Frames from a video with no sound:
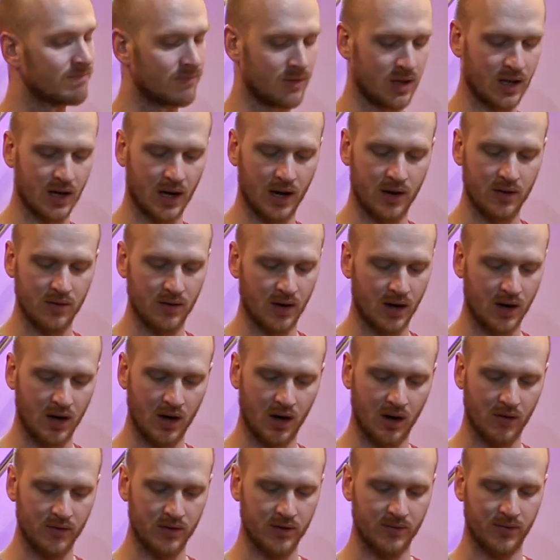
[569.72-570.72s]
You know, a
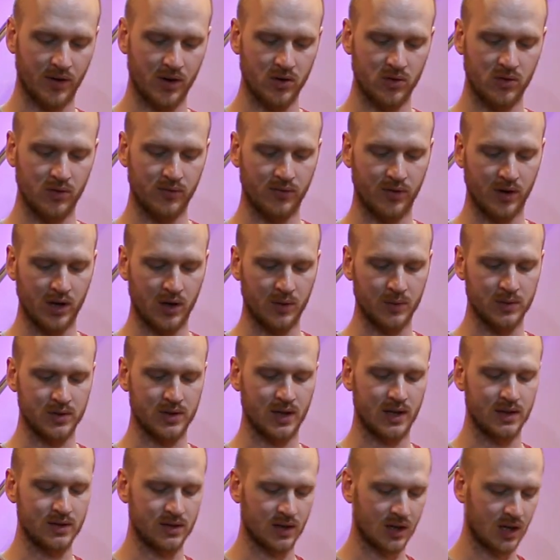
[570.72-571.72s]
lot of the vocal
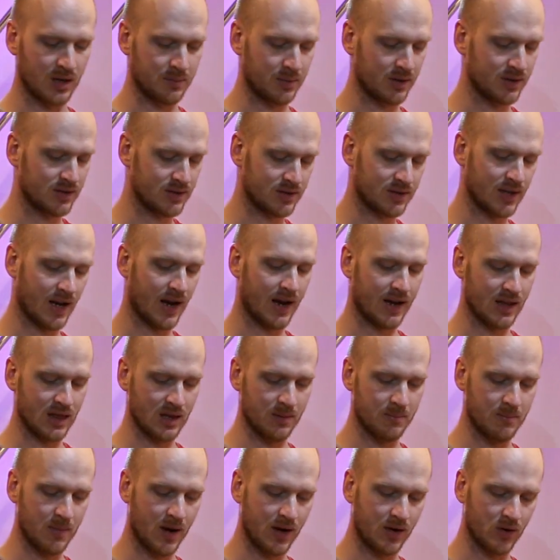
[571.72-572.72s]
frequencies are going to be sat in
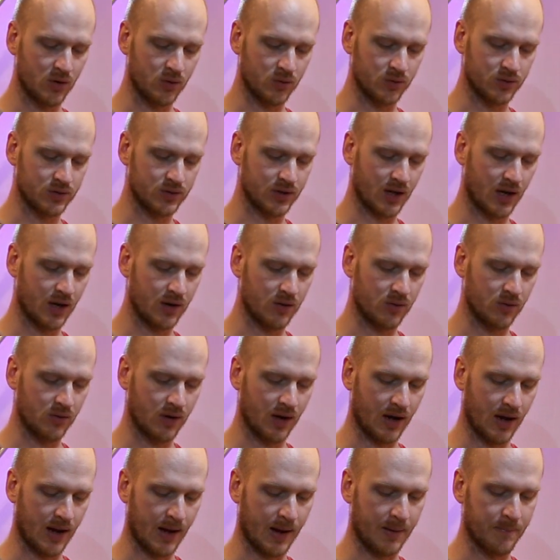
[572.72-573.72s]
the middle. So
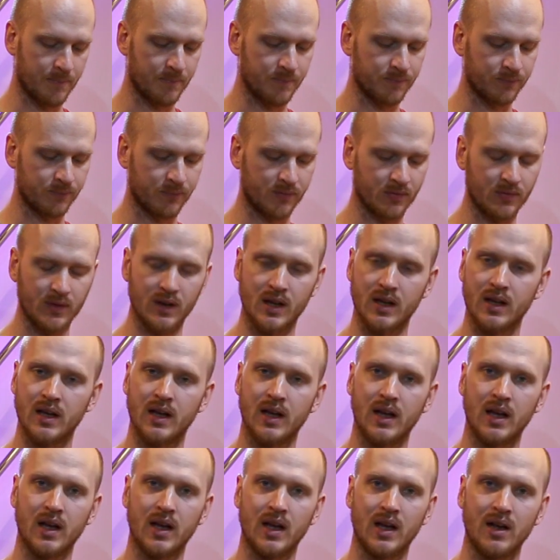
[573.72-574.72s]

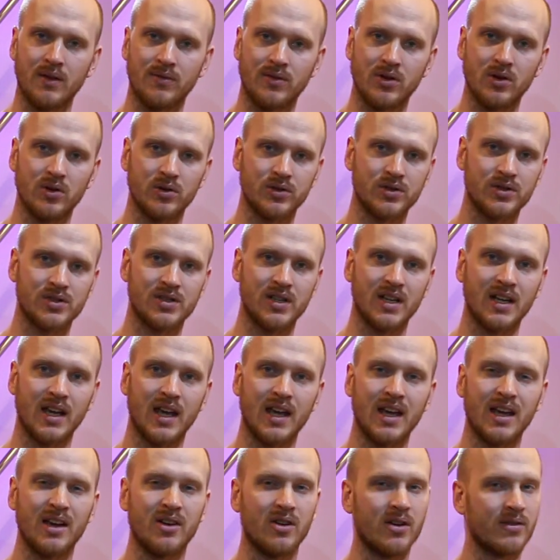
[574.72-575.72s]
if you're
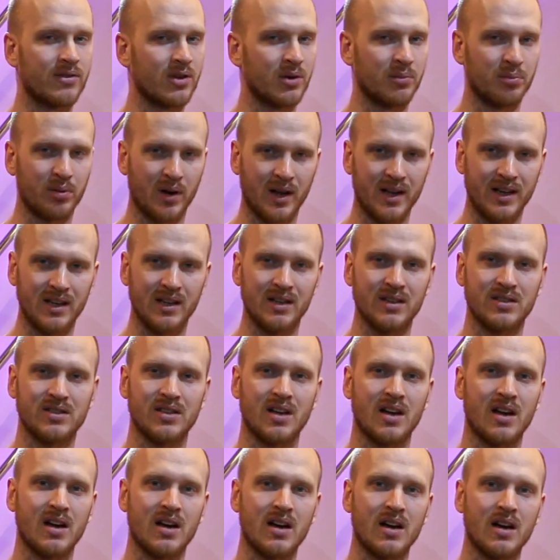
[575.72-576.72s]
singing or if you're playing
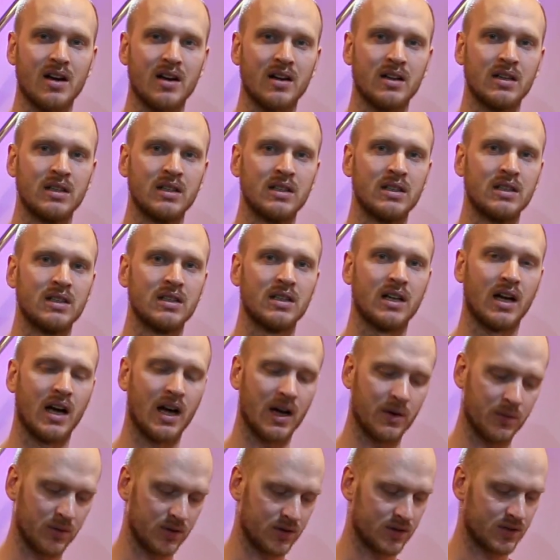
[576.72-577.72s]
guitar,
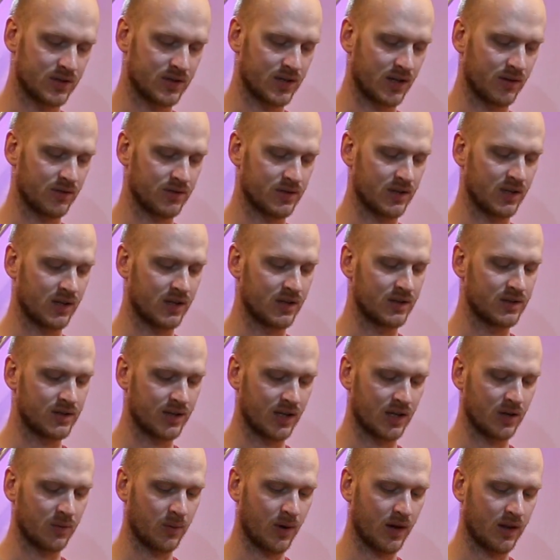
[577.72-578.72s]
I would seriously
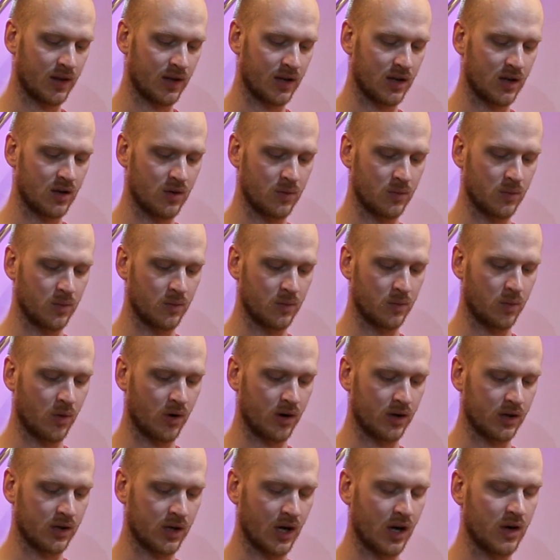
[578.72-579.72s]
consider whether you would
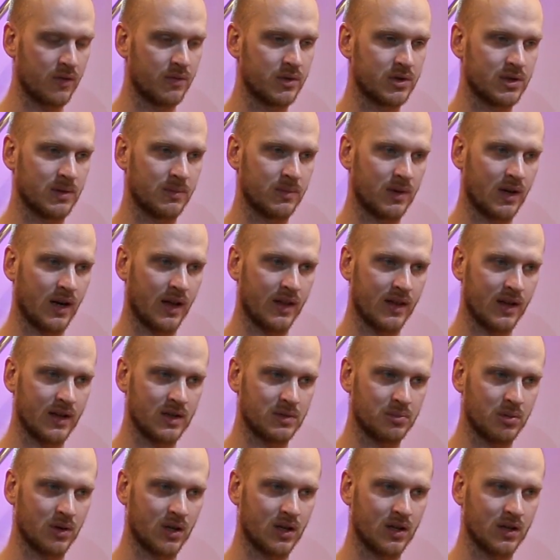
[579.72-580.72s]
want to go for something like
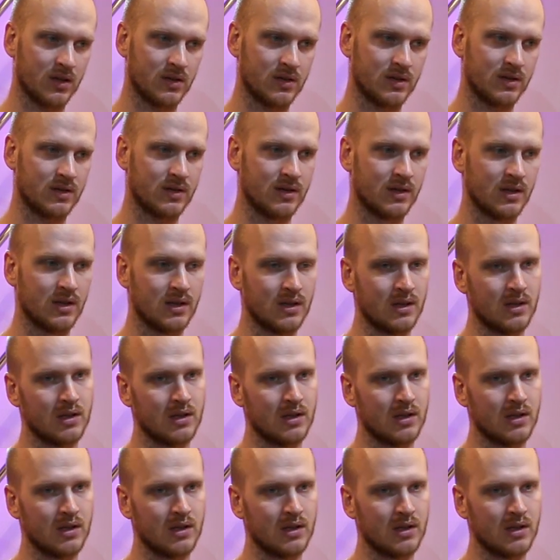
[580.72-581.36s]
this, because